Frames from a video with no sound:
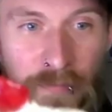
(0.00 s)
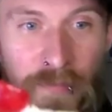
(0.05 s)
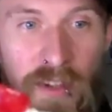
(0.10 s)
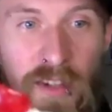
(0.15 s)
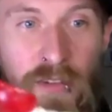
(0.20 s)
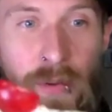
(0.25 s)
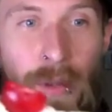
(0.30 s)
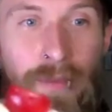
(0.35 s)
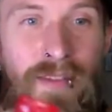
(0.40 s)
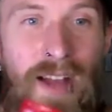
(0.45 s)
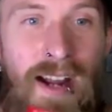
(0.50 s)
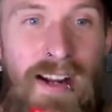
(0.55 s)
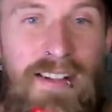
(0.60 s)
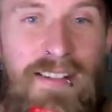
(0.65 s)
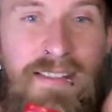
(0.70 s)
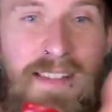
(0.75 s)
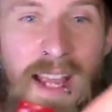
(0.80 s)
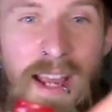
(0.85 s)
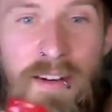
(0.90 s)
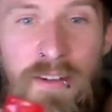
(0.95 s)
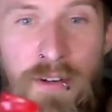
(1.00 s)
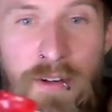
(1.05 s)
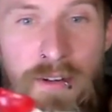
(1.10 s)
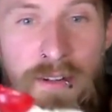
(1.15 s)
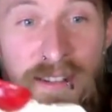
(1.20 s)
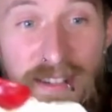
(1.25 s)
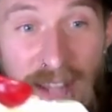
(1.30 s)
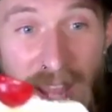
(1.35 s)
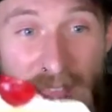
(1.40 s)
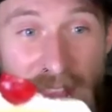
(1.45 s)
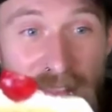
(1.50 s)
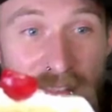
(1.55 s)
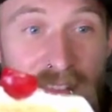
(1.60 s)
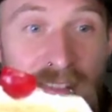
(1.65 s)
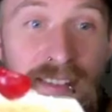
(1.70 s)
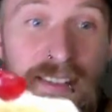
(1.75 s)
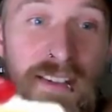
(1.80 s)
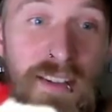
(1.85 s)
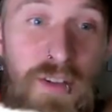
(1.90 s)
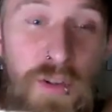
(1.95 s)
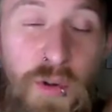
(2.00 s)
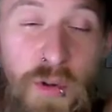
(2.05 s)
So we've got a standard, dense,